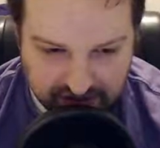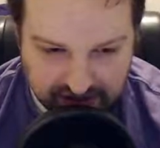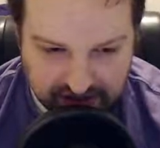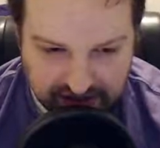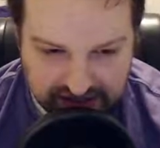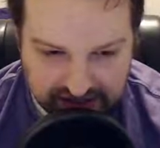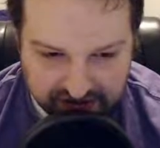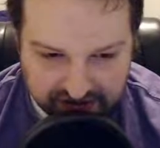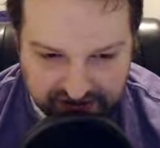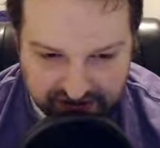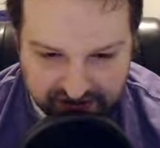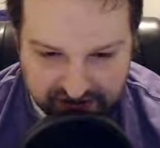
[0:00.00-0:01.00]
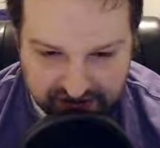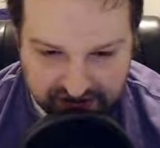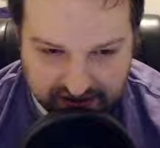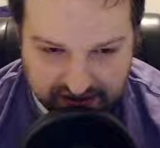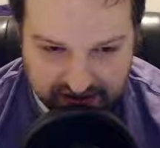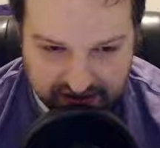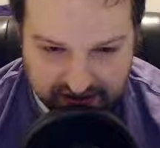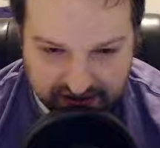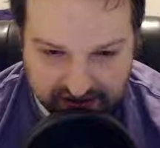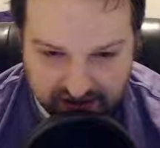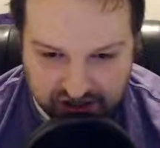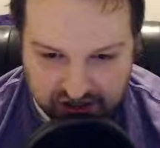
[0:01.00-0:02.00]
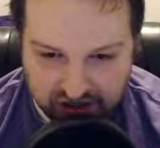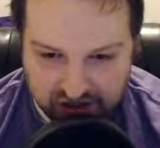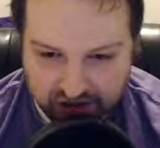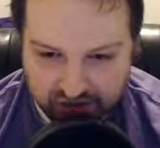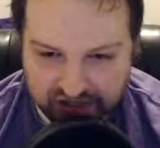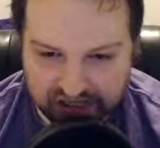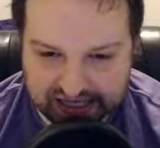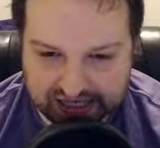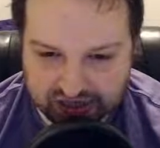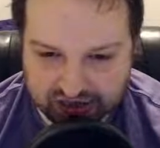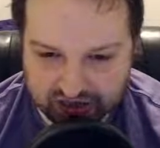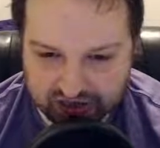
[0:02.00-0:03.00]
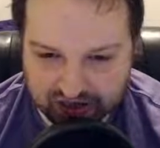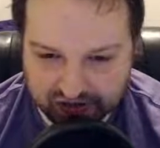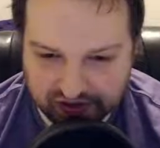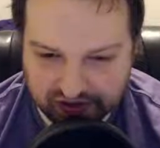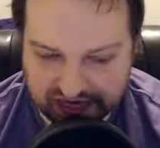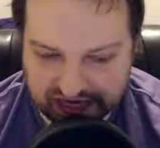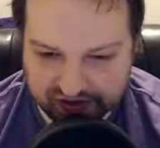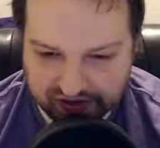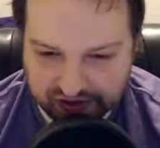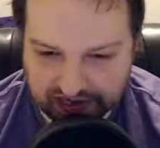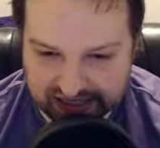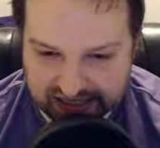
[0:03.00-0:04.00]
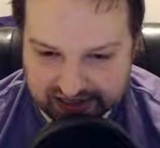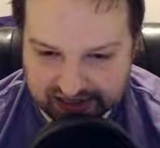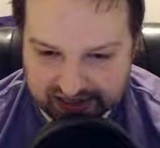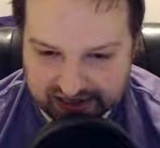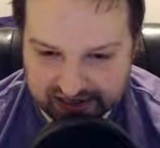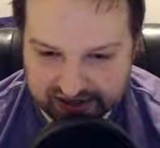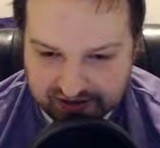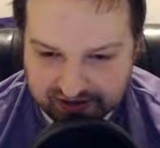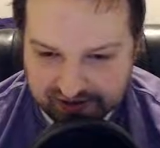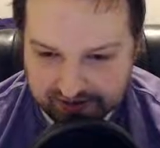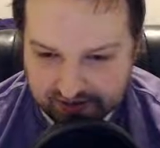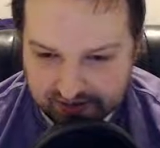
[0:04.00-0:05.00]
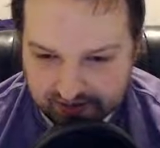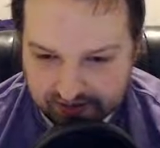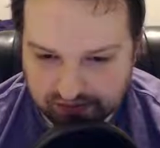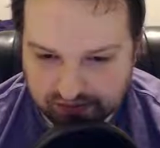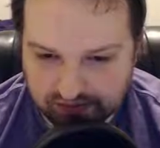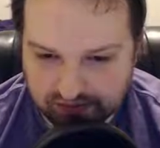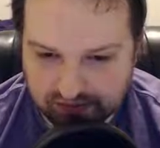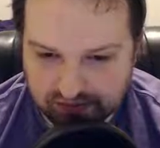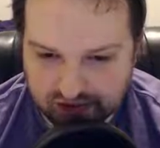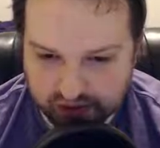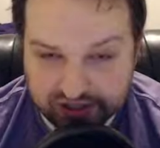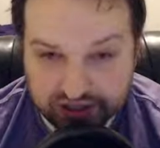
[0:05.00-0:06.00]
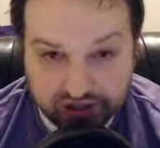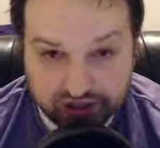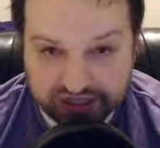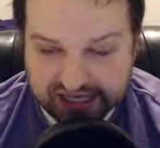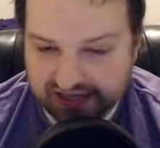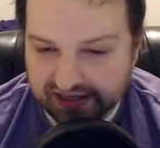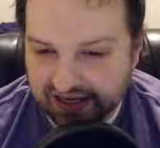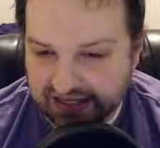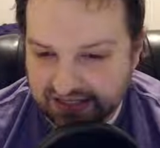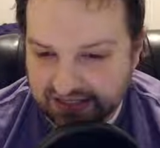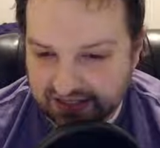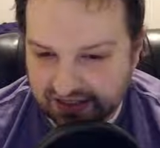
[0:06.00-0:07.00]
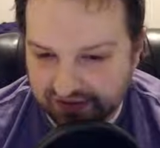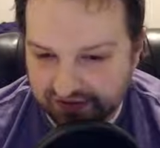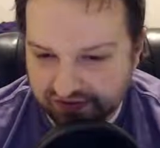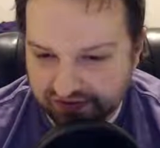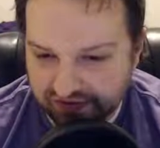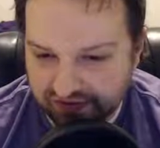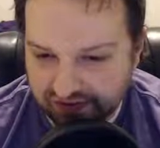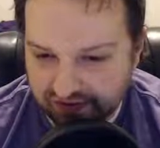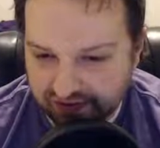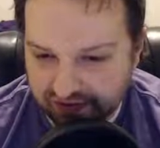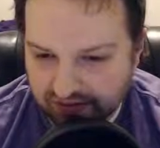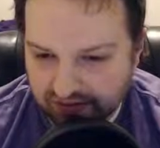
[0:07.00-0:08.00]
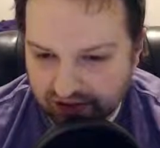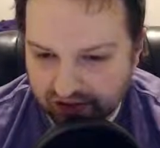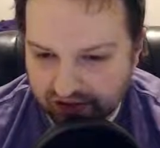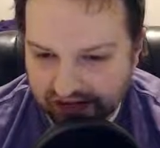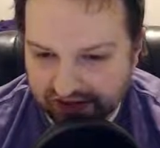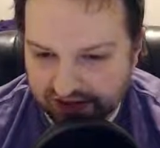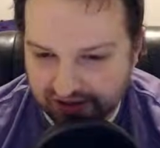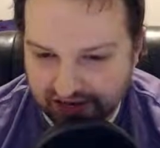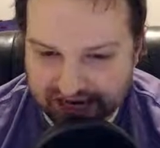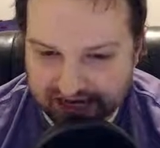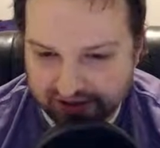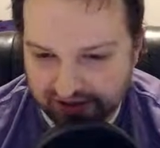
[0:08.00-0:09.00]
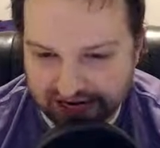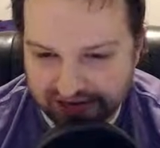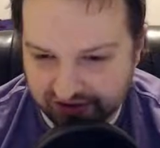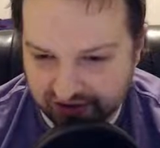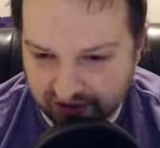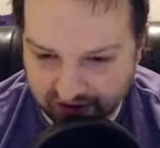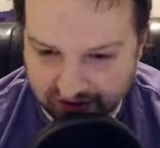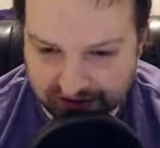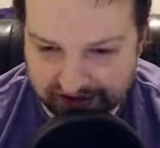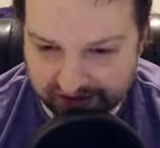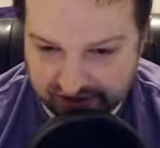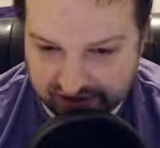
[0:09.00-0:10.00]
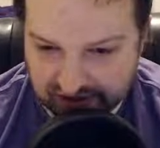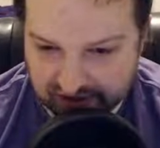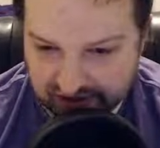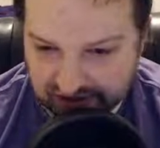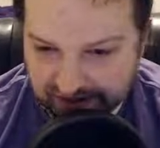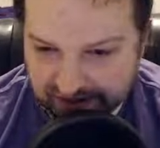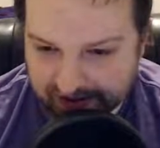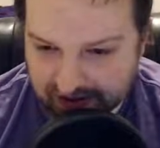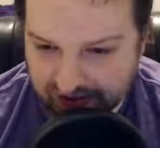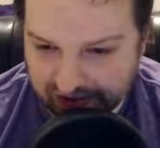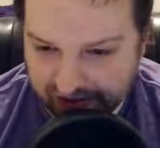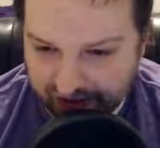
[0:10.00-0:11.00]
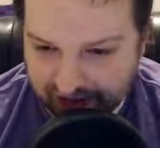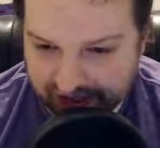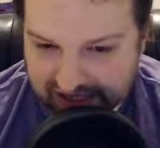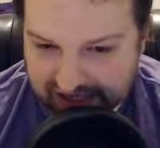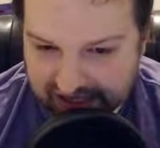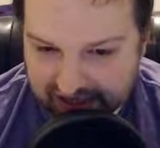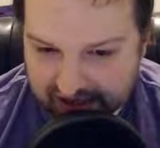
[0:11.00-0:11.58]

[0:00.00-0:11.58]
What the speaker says: Inner Fountain. So you'll want to start off with Gate of Release once your tank has enough threat or hate or aggro or whatever they're calling it.